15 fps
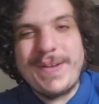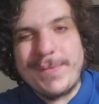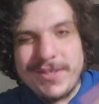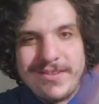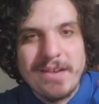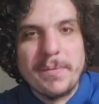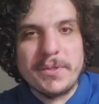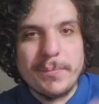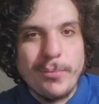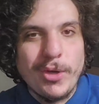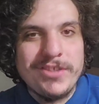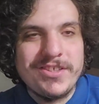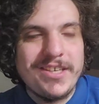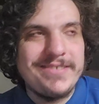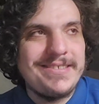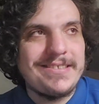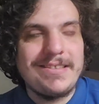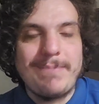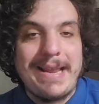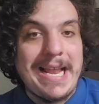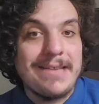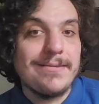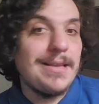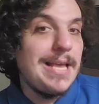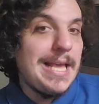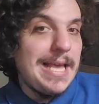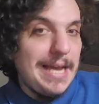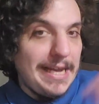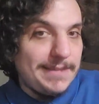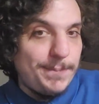And I'm going to talk about the boys because this is my last
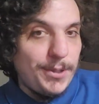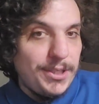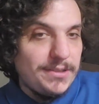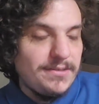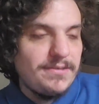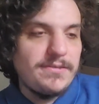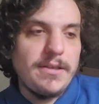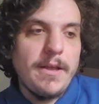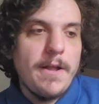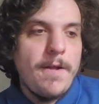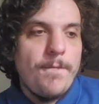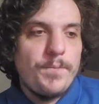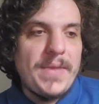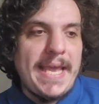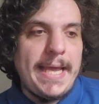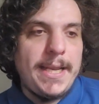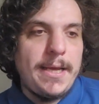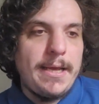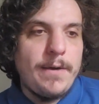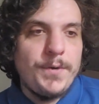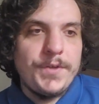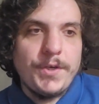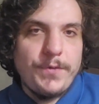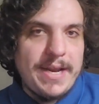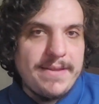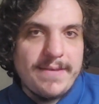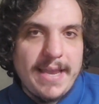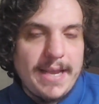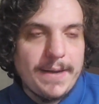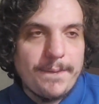experience, and it was a
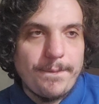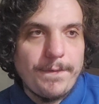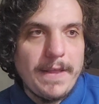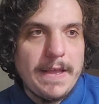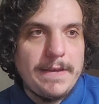great thing.